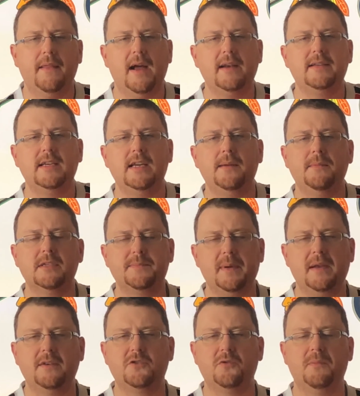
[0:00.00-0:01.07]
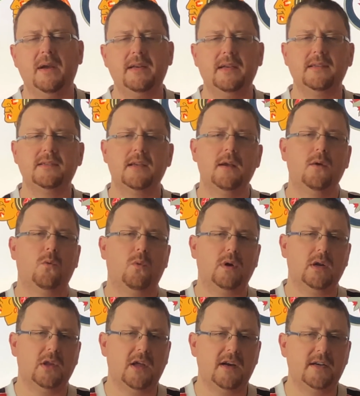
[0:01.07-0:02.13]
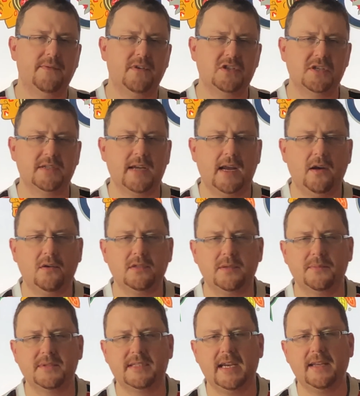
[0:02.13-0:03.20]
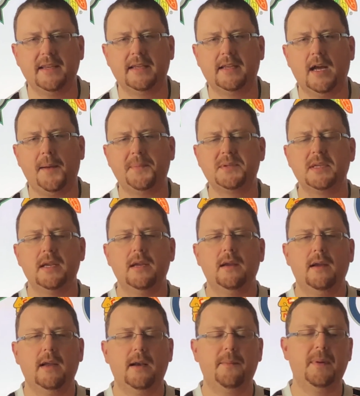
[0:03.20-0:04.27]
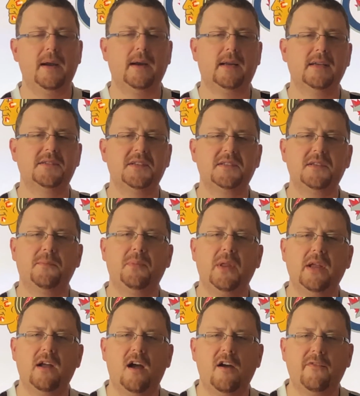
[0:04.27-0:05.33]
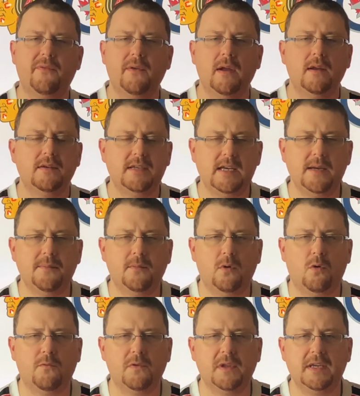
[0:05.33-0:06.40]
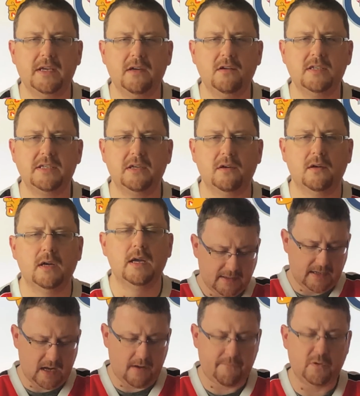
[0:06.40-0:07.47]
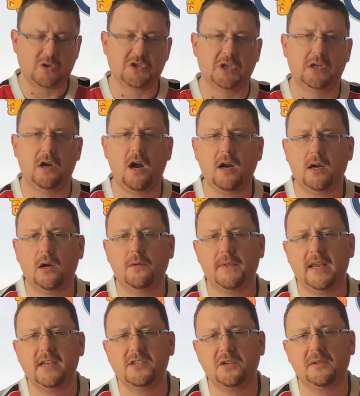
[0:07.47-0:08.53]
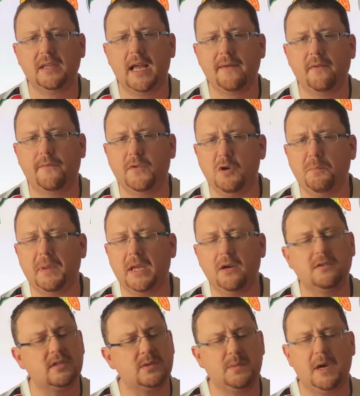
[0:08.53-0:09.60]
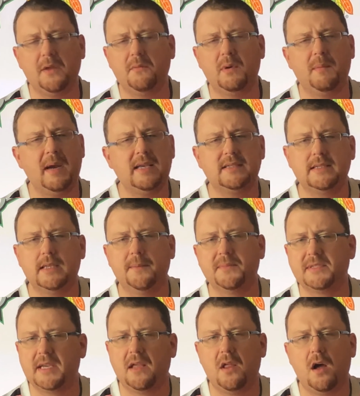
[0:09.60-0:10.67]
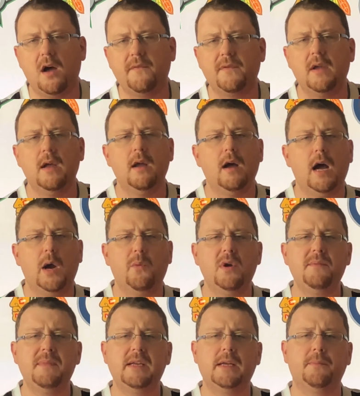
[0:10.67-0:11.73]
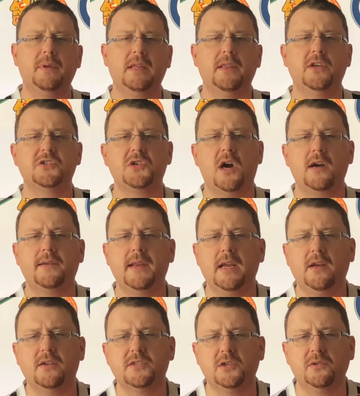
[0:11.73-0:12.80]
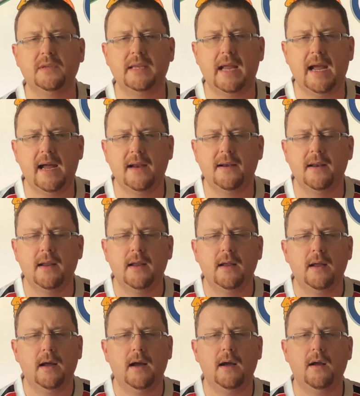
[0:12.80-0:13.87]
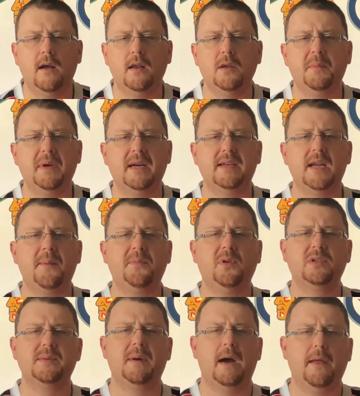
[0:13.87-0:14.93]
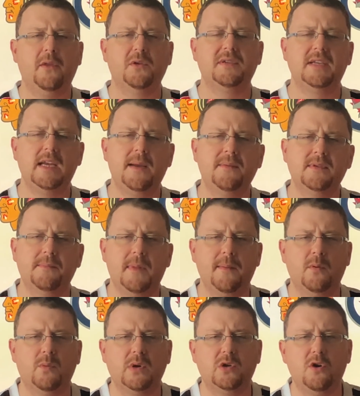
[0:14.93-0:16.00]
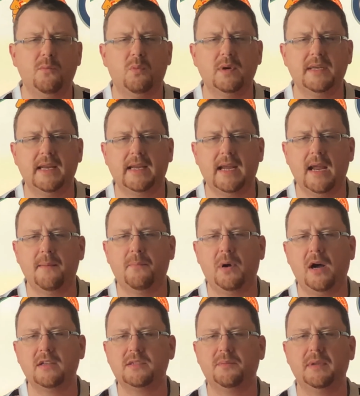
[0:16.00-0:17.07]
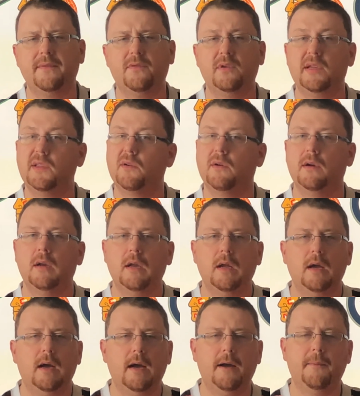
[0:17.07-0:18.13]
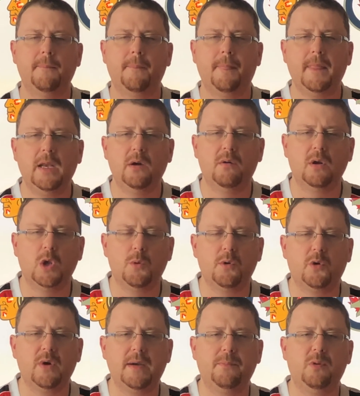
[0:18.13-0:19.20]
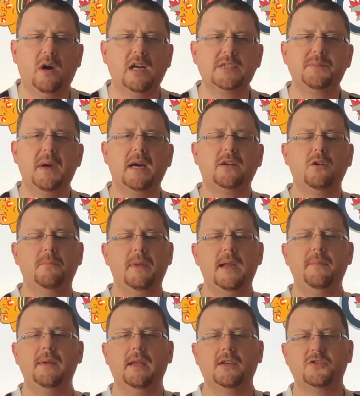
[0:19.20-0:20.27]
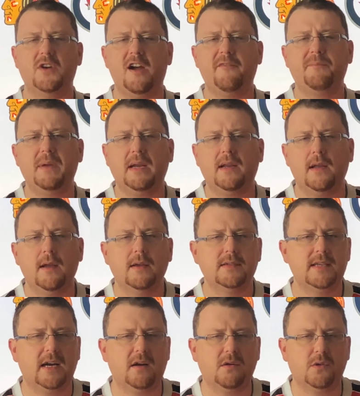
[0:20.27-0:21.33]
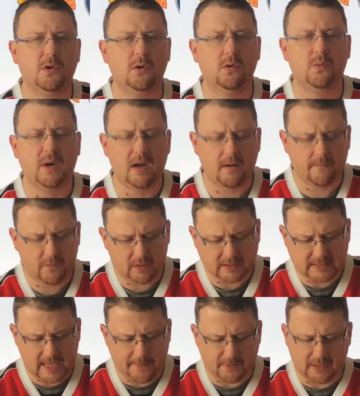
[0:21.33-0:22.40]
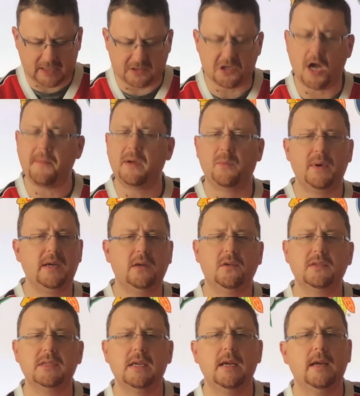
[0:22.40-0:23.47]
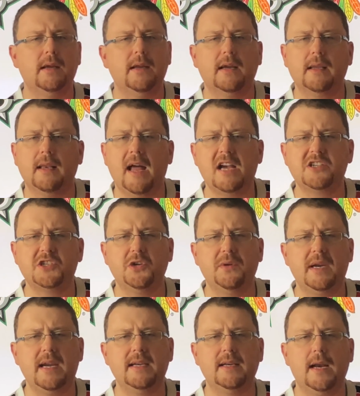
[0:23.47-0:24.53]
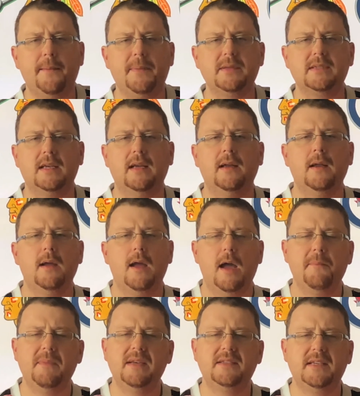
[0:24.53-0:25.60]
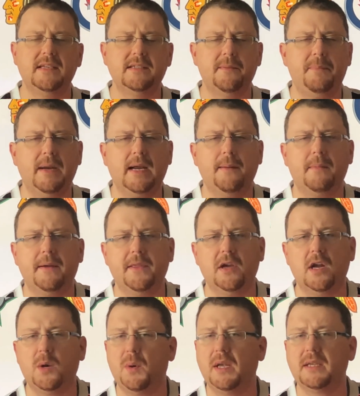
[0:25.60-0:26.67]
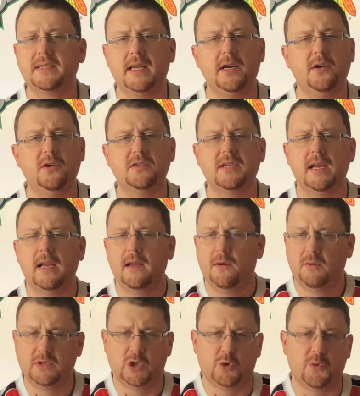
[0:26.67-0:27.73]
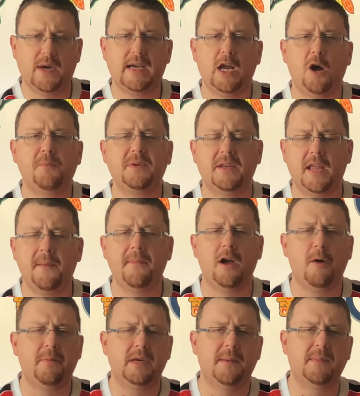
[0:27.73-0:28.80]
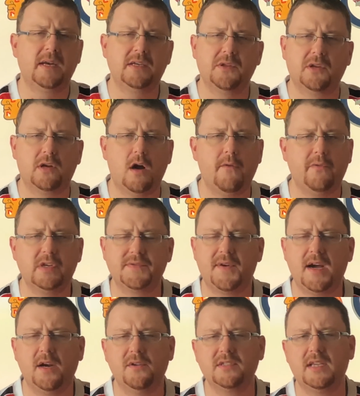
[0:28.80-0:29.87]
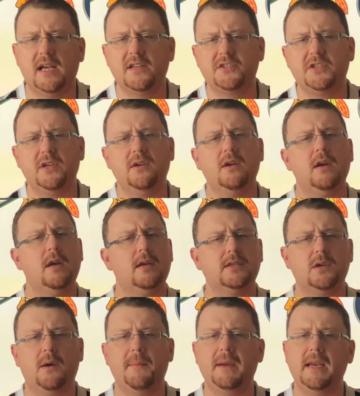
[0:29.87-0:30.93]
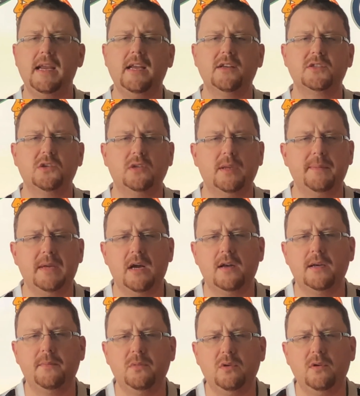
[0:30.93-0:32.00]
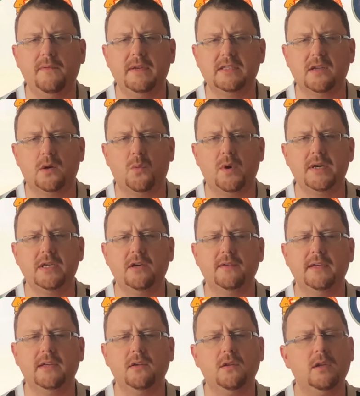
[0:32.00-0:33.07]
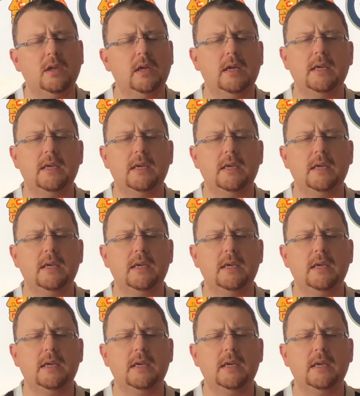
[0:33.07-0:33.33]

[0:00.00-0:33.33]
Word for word: That team has been tremendous, won a lot of division titles, some Stanley Cups, and have been a consistent playoff team over the years here. Now for Chicago, they certainly have a few players as well. We might see them sell off. I wouldn't be completely shocked. They could certainly add uh, a little bit of depth to some other teams and maybe recoup what they can possibly for either um, you know, a lower grade prospect or maybe a draft pick, second, third round, for example, like a Tommy Wingels. Like last year, he ended up as a, a midseason pickup by the Ottawa Senators. It was great help to them, helping them get to the conference finals last year. So, I mean, he could certainly be on the move. He's on a one year deal.